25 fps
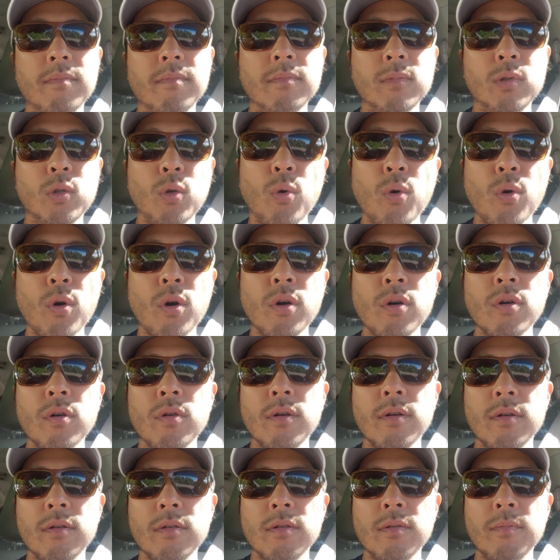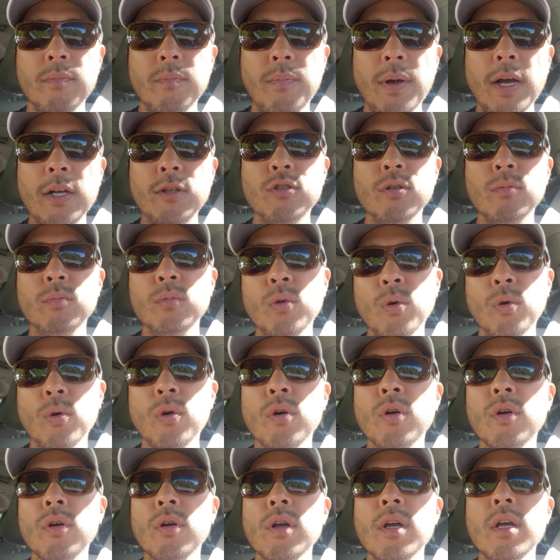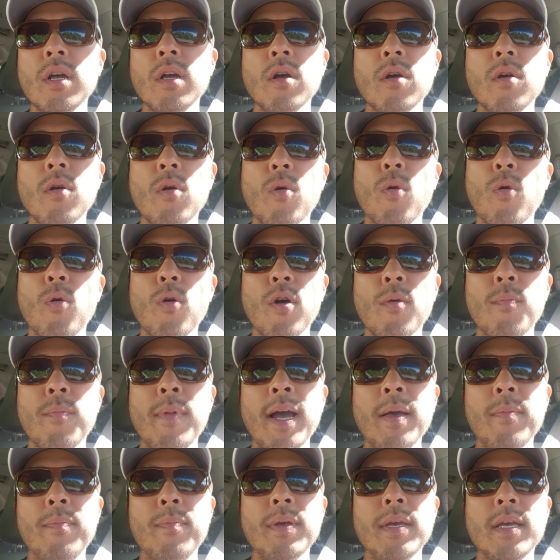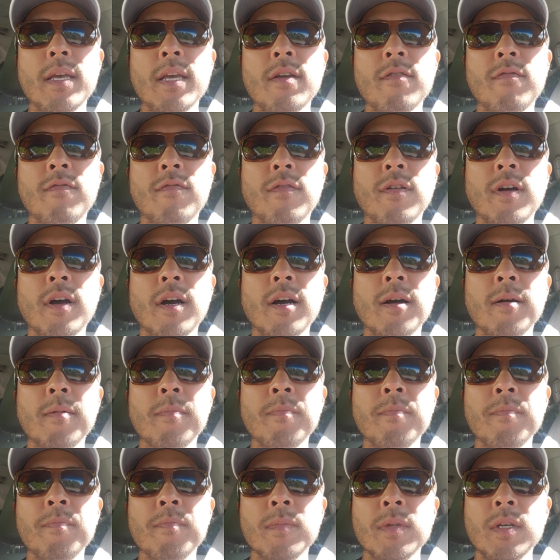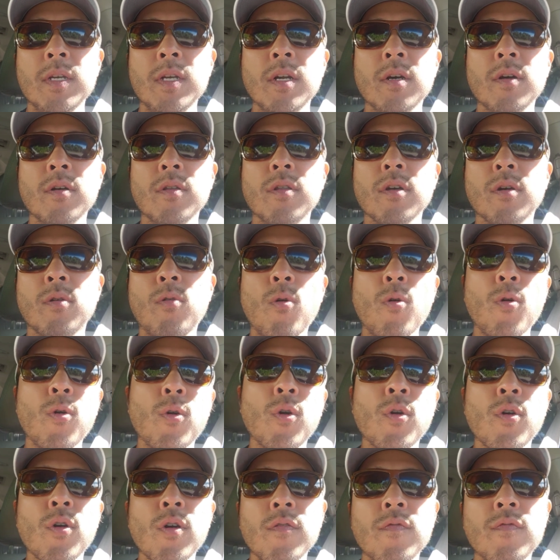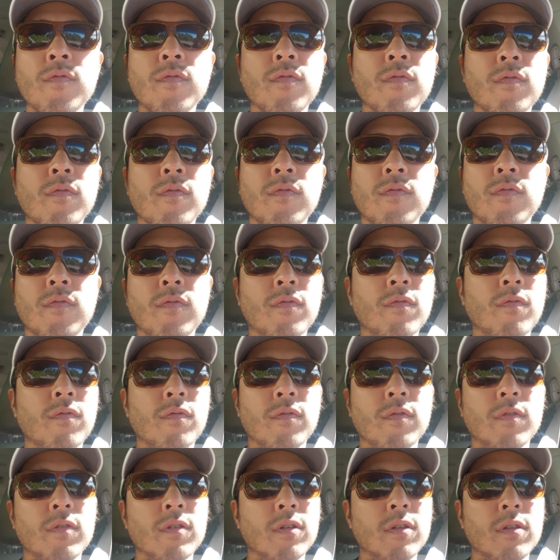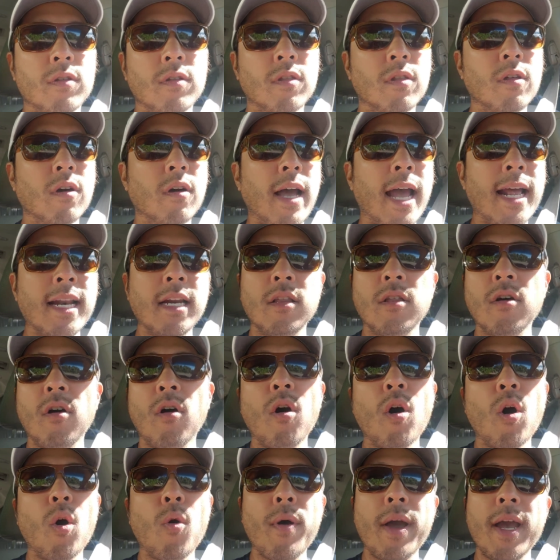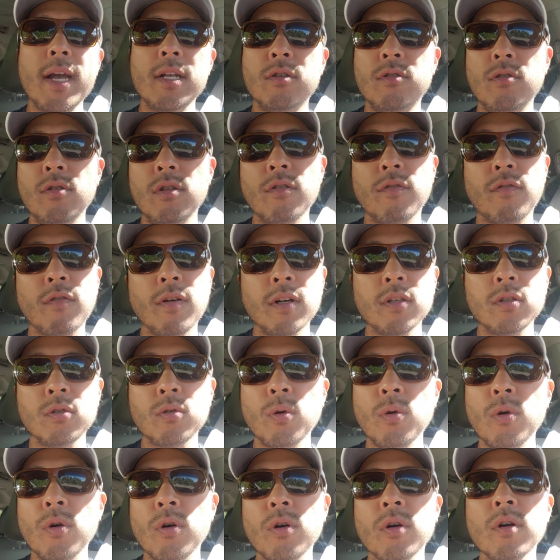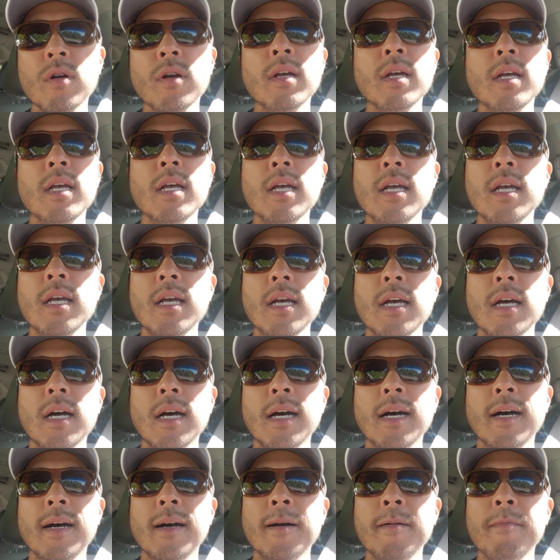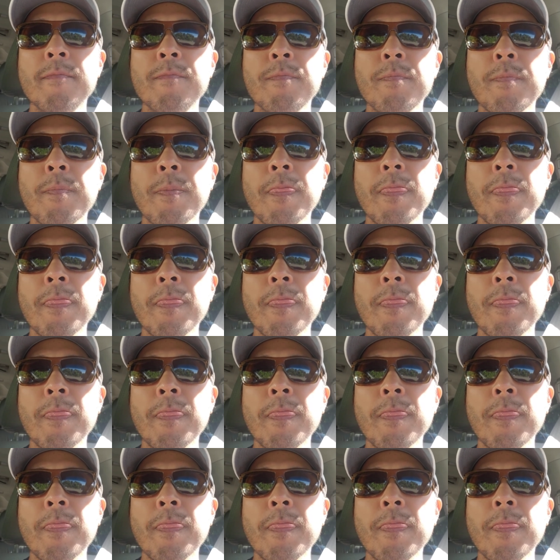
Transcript: door, bedroom door, or it might be from the corner of the end of the hallway to the front door. Um,